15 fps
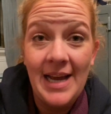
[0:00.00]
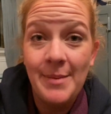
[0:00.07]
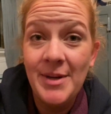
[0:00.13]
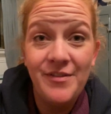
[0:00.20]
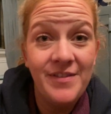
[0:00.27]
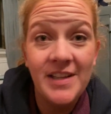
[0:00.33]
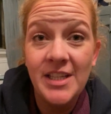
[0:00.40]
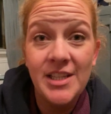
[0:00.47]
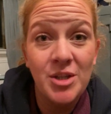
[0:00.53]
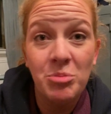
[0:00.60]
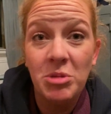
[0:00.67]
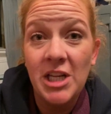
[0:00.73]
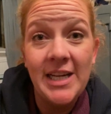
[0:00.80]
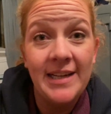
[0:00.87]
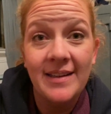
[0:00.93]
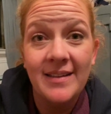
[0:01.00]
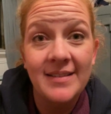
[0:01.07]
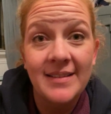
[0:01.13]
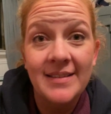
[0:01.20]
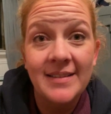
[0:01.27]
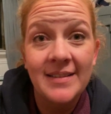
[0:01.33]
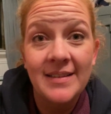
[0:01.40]
fill in the blank.
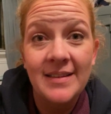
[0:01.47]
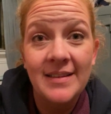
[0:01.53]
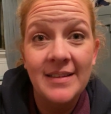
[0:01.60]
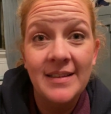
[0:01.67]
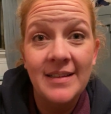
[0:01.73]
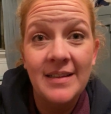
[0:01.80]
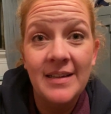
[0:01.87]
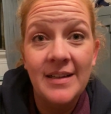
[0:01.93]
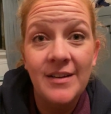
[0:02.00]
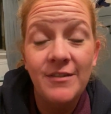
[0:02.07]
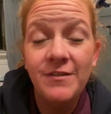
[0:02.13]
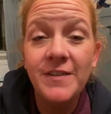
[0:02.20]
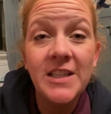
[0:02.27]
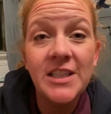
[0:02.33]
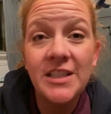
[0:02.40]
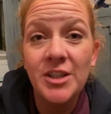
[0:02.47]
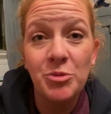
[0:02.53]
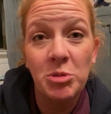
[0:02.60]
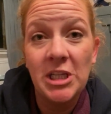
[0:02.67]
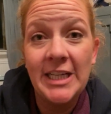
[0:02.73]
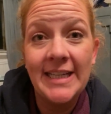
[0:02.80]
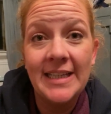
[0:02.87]
Fill in the
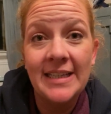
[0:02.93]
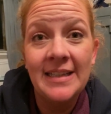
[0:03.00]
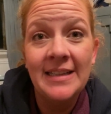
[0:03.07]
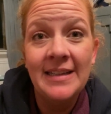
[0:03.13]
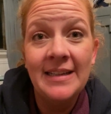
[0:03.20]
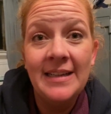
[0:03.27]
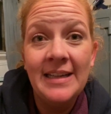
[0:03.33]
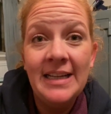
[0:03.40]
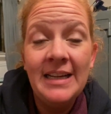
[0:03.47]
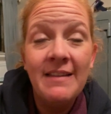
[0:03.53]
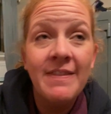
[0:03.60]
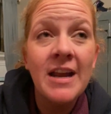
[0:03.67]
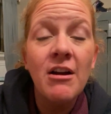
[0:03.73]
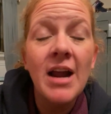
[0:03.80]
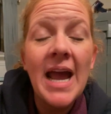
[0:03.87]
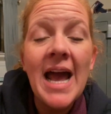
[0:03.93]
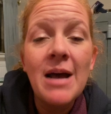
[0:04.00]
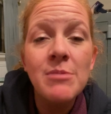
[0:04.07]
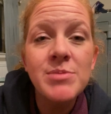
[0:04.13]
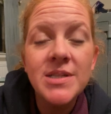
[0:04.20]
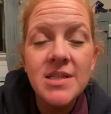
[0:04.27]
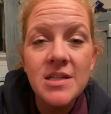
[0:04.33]
blank. They are
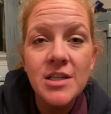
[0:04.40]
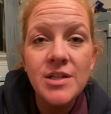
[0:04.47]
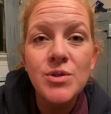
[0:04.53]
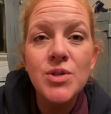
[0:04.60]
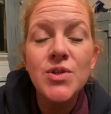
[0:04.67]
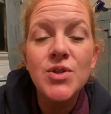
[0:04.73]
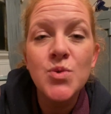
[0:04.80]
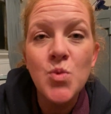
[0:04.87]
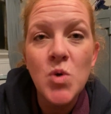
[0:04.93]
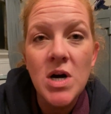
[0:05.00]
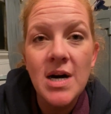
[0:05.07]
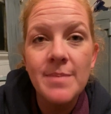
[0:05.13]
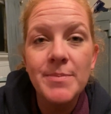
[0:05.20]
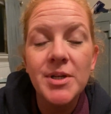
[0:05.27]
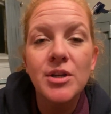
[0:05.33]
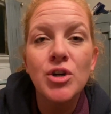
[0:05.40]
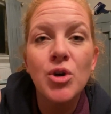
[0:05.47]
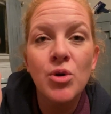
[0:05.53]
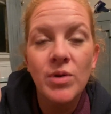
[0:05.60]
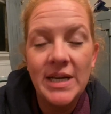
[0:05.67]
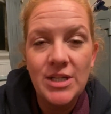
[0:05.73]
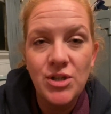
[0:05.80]
absolute swamp
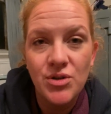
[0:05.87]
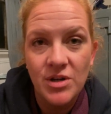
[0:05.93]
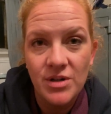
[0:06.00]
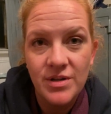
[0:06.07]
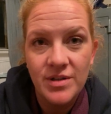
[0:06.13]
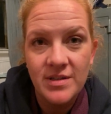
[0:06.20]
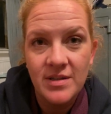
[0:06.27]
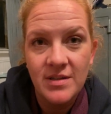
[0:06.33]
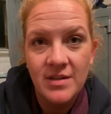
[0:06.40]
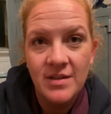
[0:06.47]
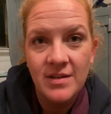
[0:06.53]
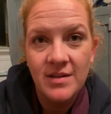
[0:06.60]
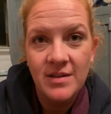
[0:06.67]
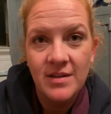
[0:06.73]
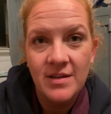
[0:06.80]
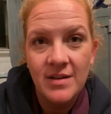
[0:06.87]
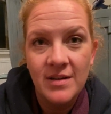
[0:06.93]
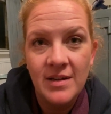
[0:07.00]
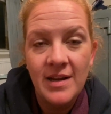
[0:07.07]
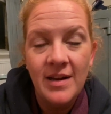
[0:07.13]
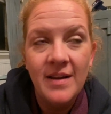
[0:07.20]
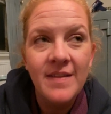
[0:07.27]
creatures.
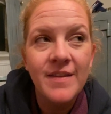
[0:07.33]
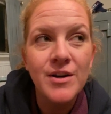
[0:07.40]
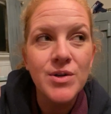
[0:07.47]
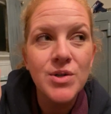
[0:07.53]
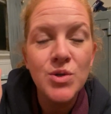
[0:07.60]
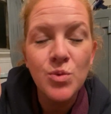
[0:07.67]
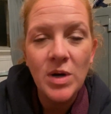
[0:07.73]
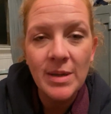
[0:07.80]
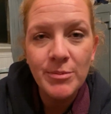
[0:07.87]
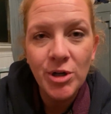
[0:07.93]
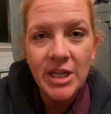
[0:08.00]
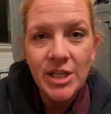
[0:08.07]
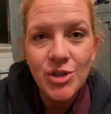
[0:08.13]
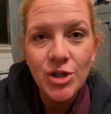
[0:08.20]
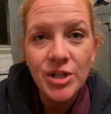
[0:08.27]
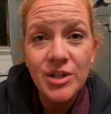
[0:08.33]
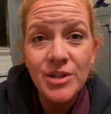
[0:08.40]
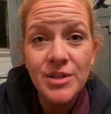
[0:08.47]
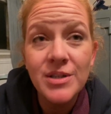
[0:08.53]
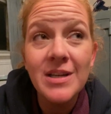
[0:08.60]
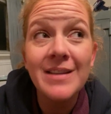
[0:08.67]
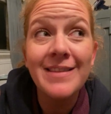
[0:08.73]
They're swamp
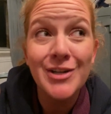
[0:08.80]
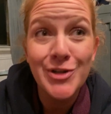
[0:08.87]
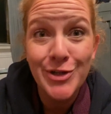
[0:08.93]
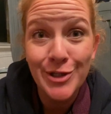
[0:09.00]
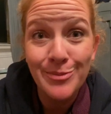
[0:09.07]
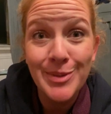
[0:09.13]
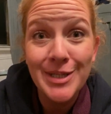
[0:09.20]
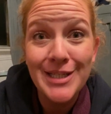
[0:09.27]
creatures that should be